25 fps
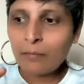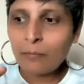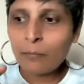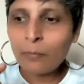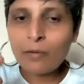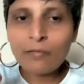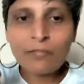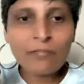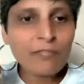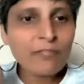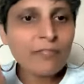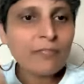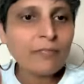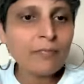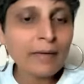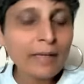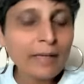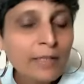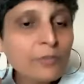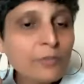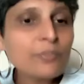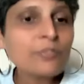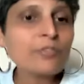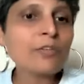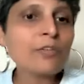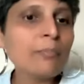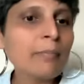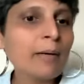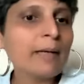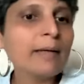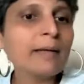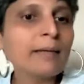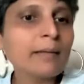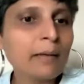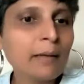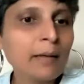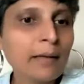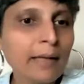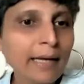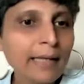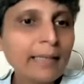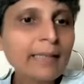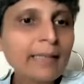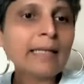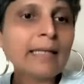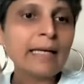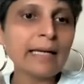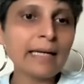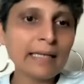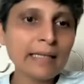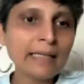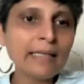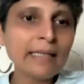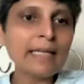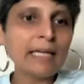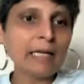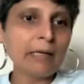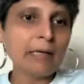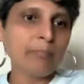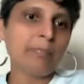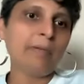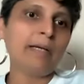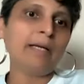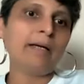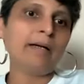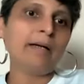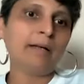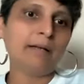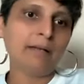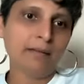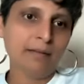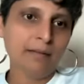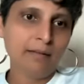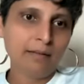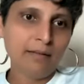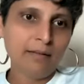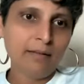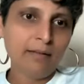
were instrumental and in keeping